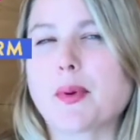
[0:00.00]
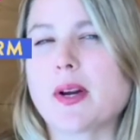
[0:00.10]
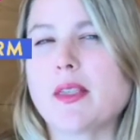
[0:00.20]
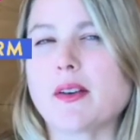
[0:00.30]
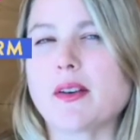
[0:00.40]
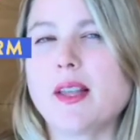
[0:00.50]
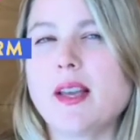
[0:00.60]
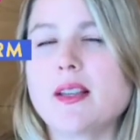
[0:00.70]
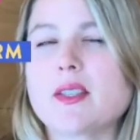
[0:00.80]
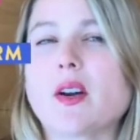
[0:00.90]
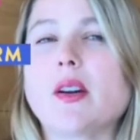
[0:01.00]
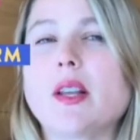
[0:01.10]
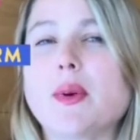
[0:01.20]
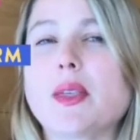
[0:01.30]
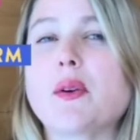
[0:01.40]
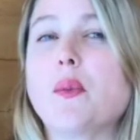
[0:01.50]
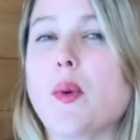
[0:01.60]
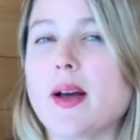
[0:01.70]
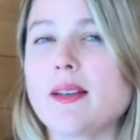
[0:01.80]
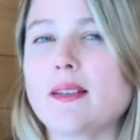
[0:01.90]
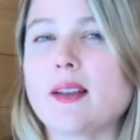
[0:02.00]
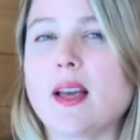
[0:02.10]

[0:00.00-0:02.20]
pretty thoroughly, starting with 1,